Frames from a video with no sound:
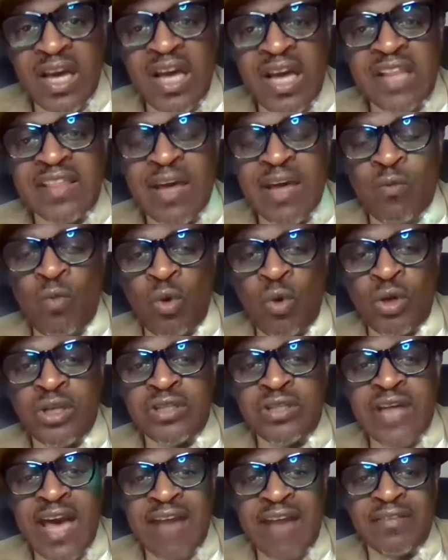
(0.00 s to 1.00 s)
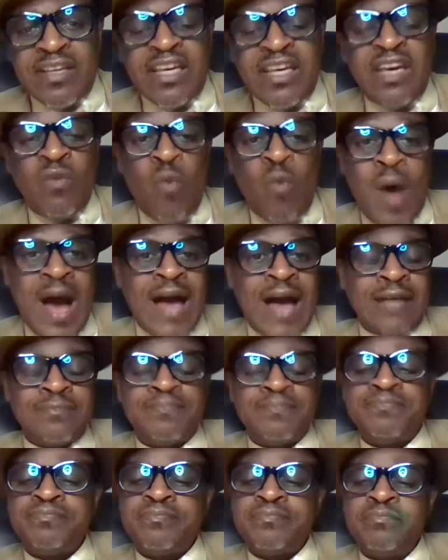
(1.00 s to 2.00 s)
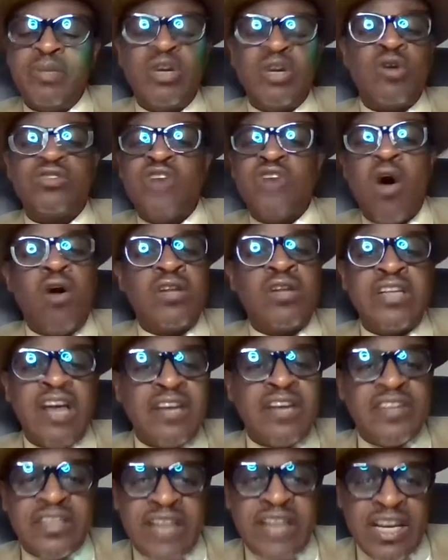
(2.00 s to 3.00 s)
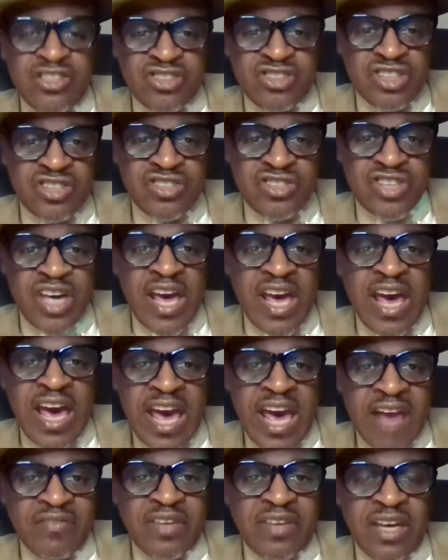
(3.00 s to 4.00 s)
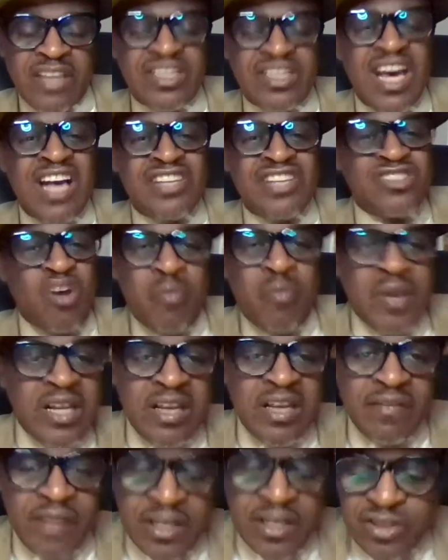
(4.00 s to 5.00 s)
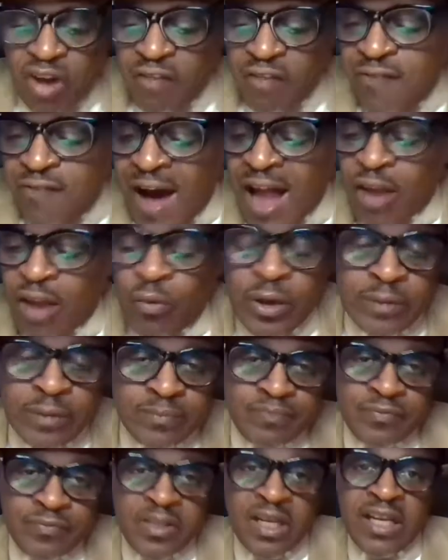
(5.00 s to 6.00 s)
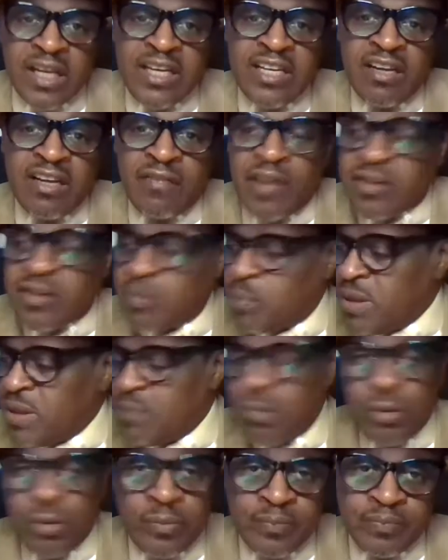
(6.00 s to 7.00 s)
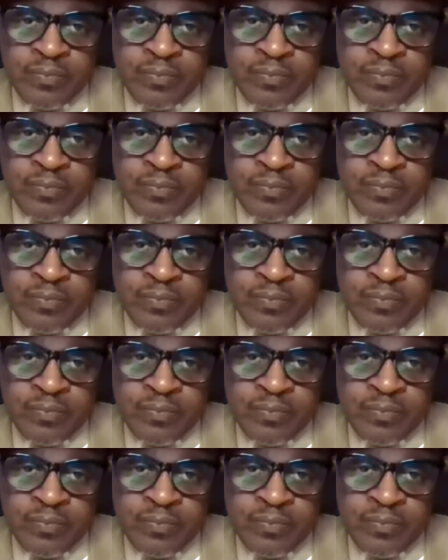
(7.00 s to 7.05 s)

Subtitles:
They wanted to have a king. Why? Because all the other nations have kings. So many of us are following the lead of other people.